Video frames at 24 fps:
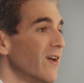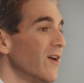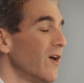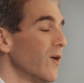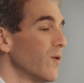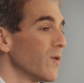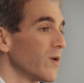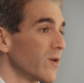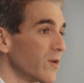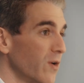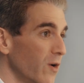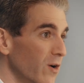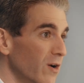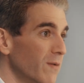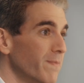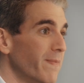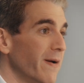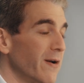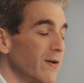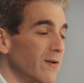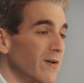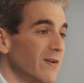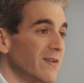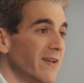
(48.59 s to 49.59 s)
Recurrent
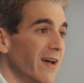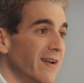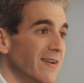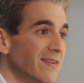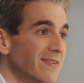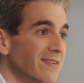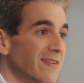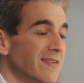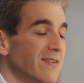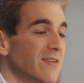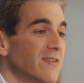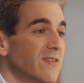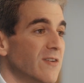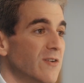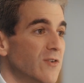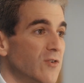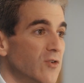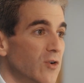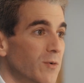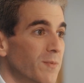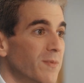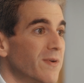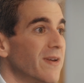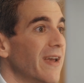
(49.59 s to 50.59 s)
pericarditis is a
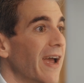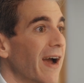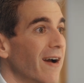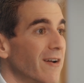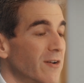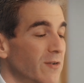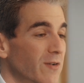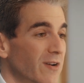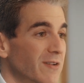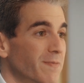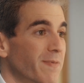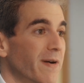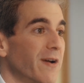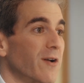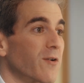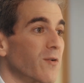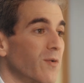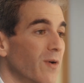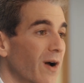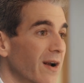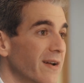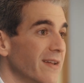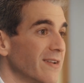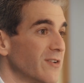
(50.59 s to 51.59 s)
syndrome characterized by
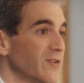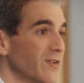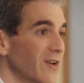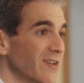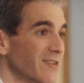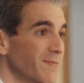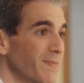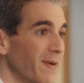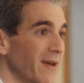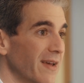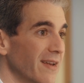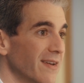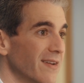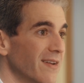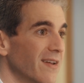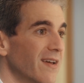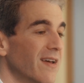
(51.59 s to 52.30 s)
chronic chest pain.